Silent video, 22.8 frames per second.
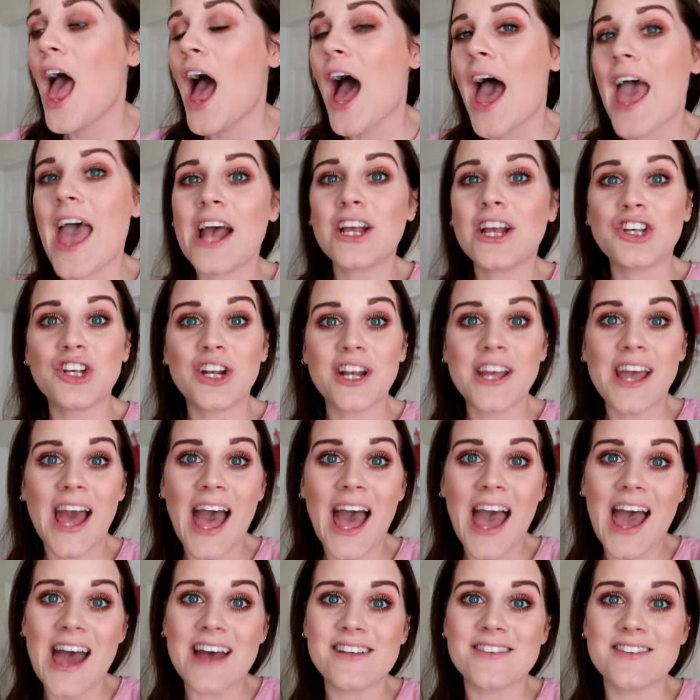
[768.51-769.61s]
I actually
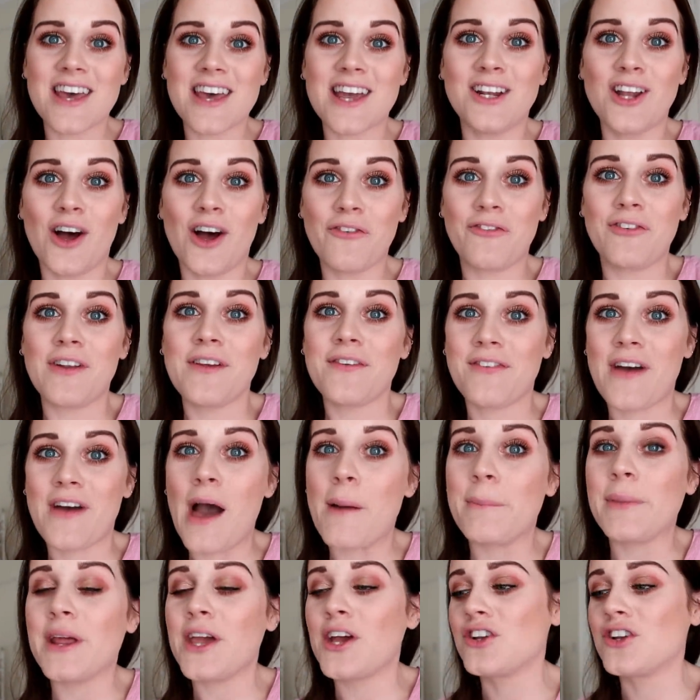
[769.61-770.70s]
had a lovely
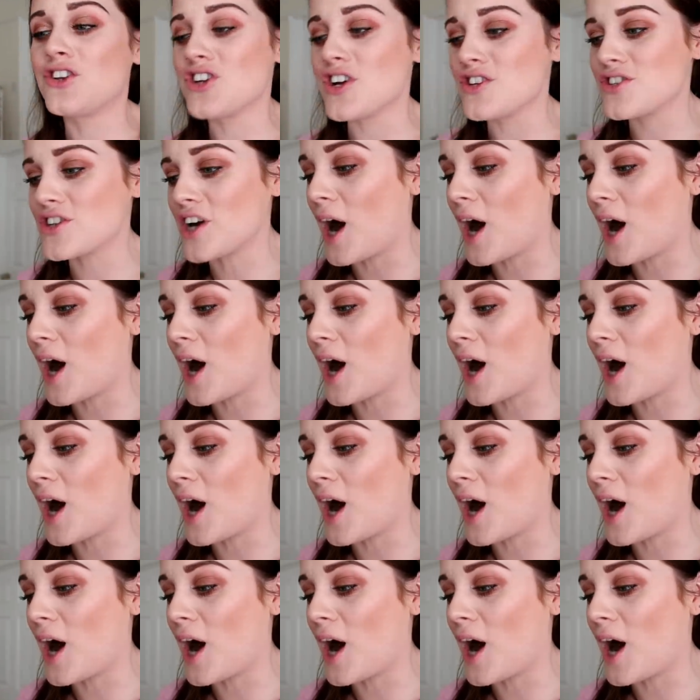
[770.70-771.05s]
family just